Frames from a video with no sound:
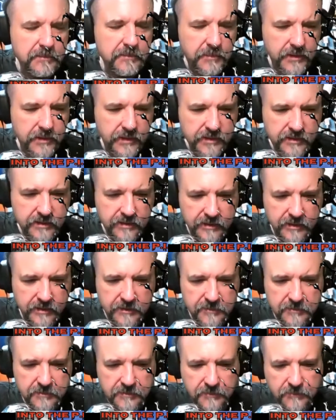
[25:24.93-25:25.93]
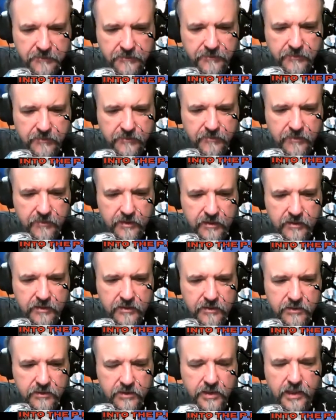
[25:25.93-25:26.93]
But um,
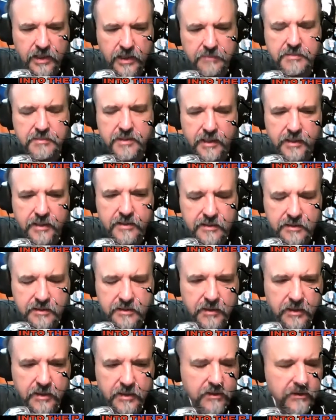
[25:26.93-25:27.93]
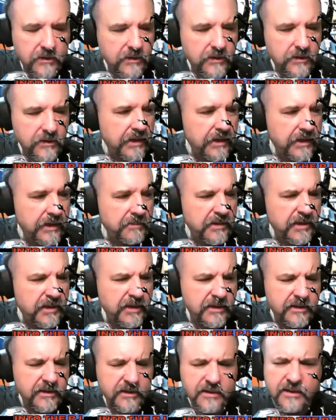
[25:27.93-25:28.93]
she kept texting me all night. And I'm like,
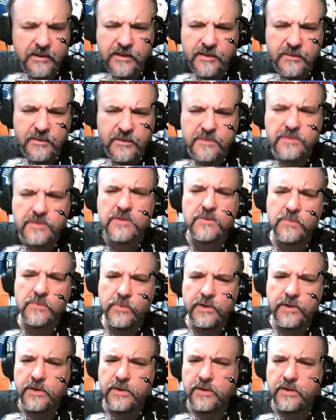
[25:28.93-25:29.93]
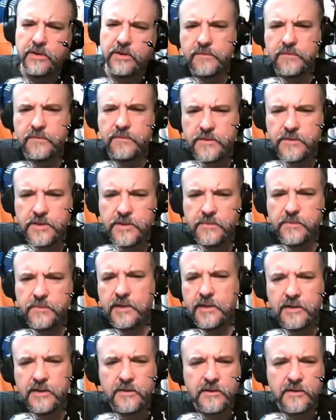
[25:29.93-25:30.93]
well, this is weird. If she
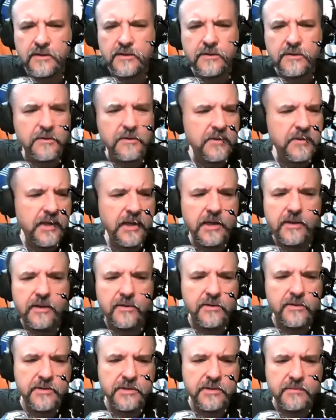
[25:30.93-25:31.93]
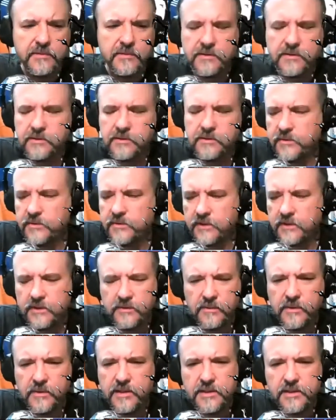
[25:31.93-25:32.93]
went out on another date or she went somewhere
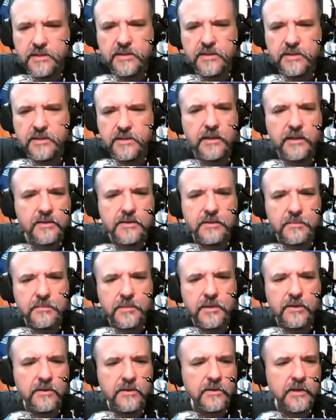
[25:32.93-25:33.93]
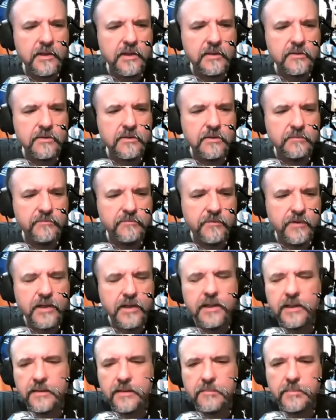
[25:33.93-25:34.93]
else, why is she texting me all night? So I
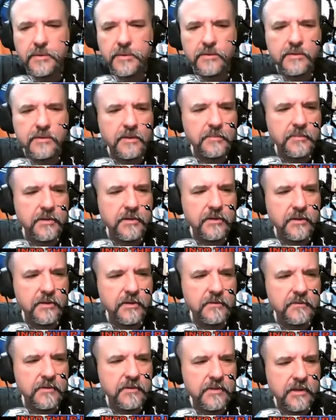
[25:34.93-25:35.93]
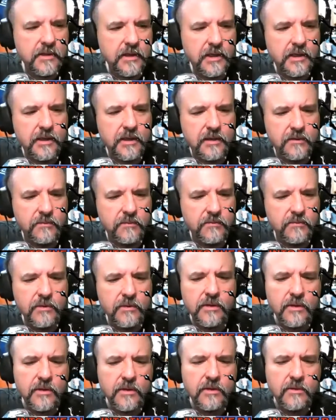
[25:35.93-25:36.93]
finally built up the nerve to say, hey,
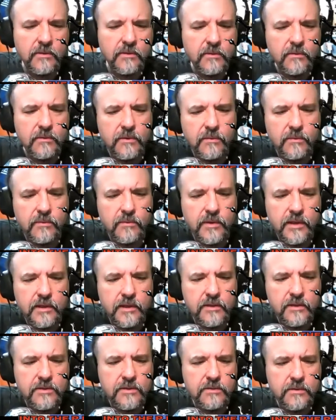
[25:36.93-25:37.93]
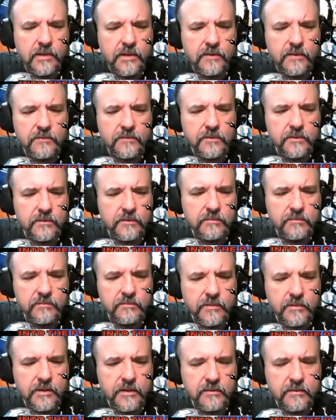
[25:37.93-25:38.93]
what, why did you have to
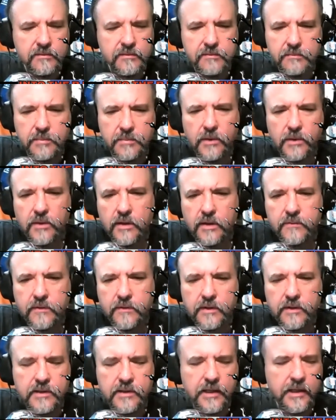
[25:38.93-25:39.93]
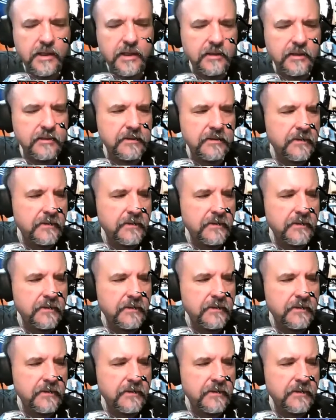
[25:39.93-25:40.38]
blow off our date?